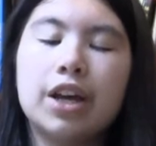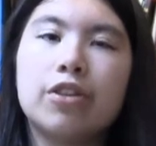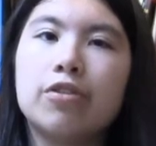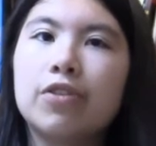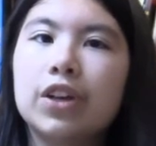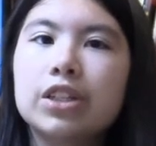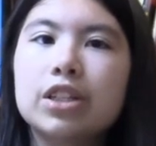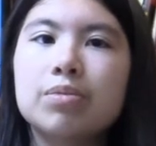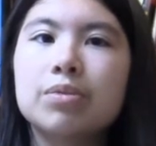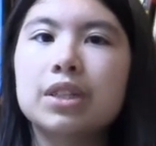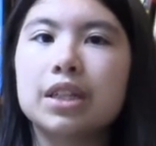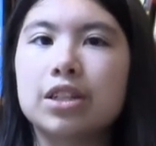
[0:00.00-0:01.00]
the
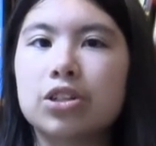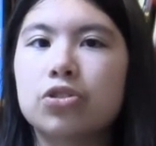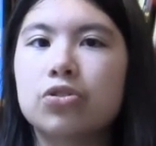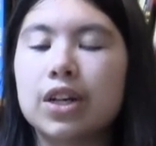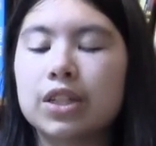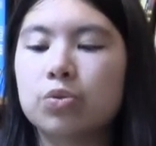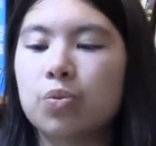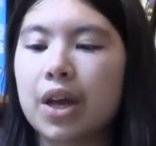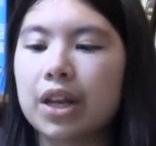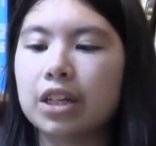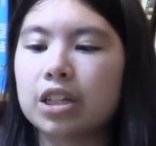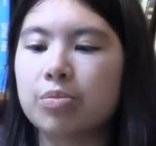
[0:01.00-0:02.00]
victims in distress
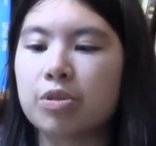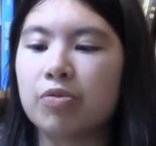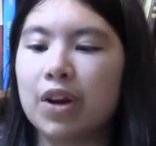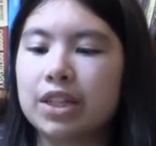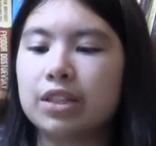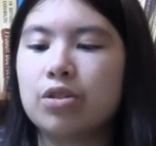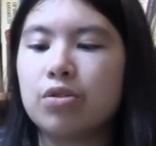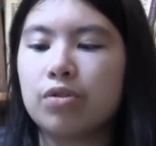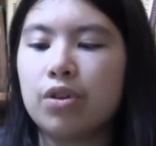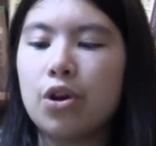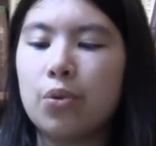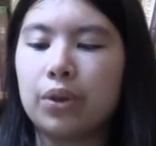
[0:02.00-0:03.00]
waiting to be
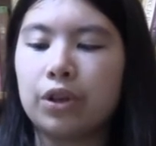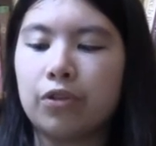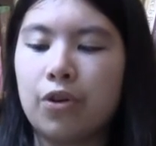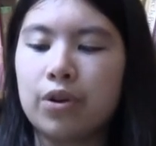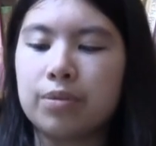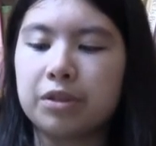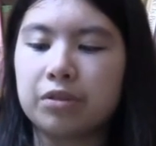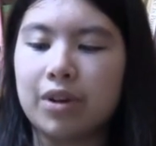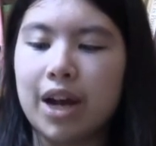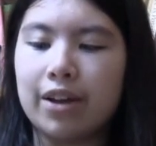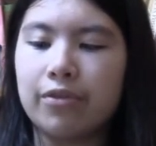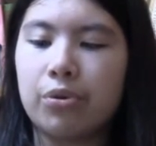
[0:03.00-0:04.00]
rescued when the grown-ups
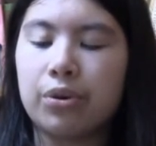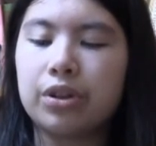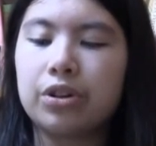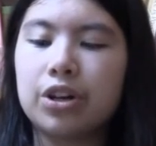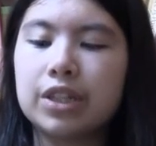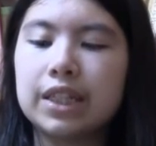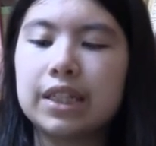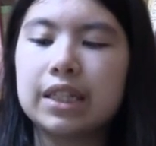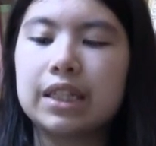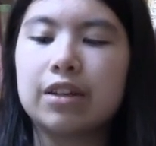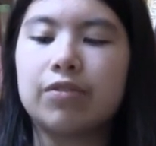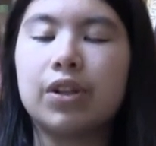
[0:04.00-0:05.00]
arrive, or the
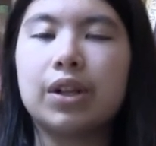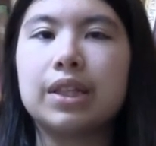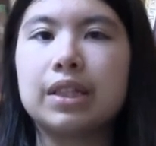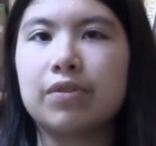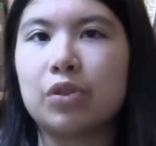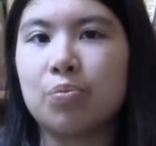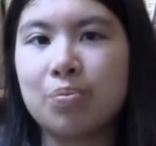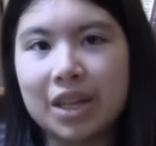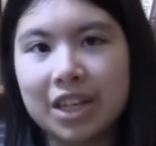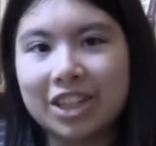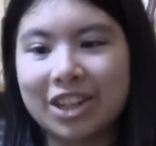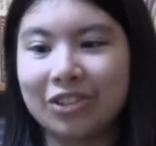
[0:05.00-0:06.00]
narcissistic villains of the
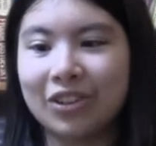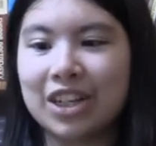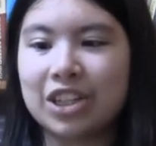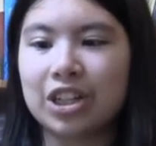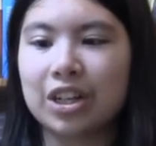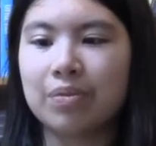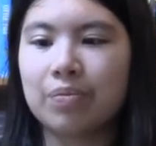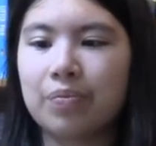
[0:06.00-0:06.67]
me generation.